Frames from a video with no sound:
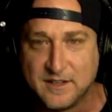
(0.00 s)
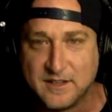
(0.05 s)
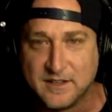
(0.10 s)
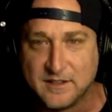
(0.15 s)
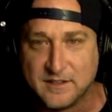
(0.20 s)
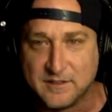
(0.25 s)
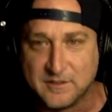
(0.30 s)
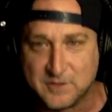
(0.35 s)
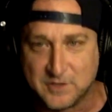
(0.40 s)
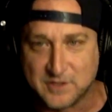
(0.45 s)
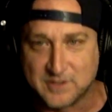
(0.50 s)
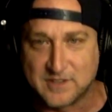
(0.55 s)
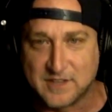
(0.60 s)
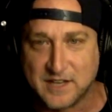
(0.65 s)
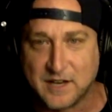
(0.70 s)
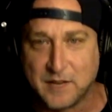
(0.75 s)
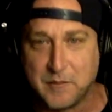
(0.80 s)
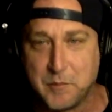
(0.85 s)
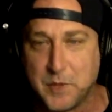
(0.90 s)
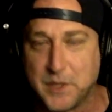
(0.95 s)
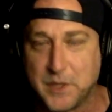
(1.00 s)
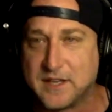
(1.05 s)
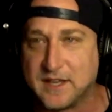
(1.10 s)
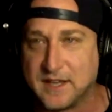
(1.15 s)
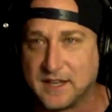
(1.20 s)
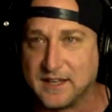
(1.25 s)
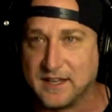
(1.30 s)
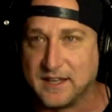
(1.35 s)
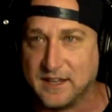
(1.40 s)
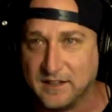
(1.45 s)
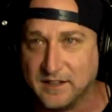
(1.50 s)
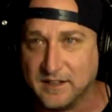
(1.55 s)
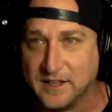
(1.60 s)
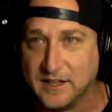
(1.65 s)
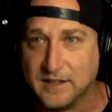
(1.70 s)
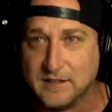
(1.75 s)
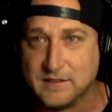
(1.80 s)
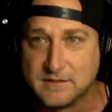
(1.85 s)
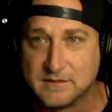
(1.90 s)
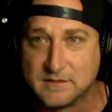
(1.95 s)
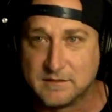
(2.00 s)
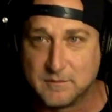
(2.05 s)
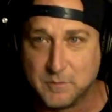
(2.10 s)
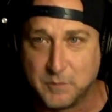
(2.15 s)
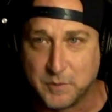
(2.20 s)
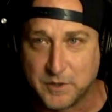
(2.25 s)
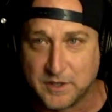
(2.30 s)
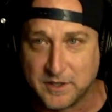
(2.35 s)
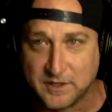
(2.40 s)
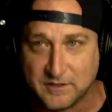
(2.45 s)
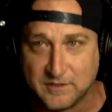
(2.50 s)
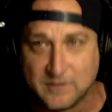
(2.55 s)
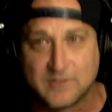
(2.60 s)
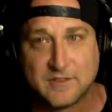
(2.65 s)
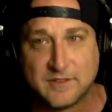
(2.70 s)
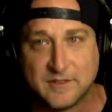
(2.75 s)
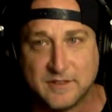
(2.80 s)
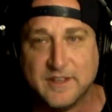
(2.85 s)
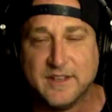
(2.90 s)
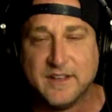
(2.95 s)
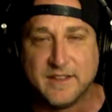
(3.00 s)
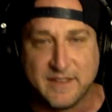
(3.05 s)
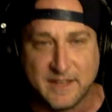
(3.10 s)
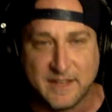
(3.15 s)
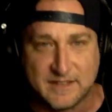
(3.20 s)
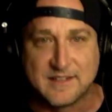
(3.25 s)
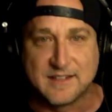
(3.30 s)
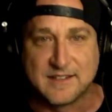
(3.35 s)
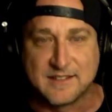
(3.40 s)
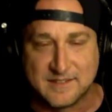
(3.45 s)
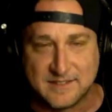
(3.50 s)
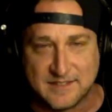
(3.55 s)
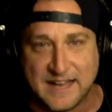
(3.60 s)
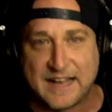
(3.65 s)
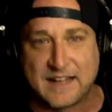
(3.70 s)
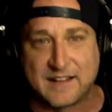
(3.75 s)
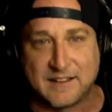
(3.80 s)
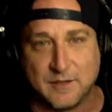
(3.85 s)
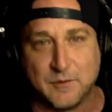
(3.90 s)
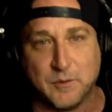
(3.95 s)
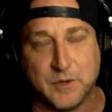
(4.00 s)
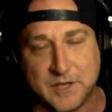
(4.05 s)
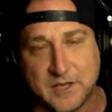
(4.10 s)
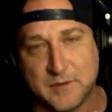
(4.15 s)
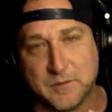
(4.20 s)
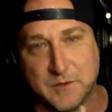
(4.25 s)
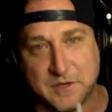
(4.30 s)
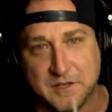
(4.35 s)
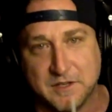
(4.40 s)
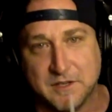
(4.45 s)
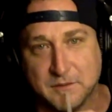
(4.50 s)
just got a big kick out of that, because that's exactly what he would do.